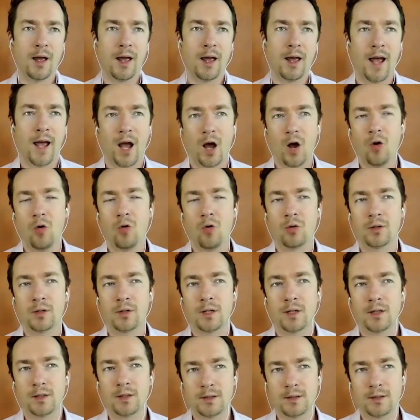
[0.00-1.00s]
how
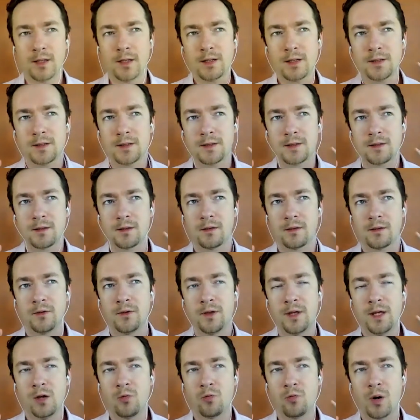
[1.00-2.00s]
does
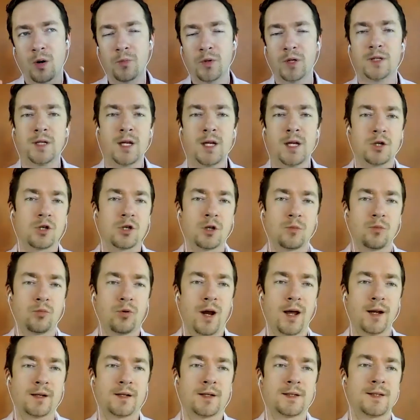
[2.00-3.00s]
the reputation of the
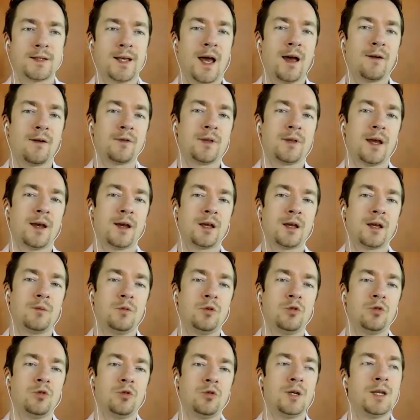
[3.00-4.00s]
practice have in that
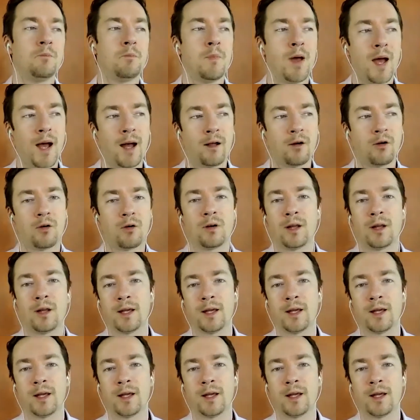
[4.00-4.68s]
community matter?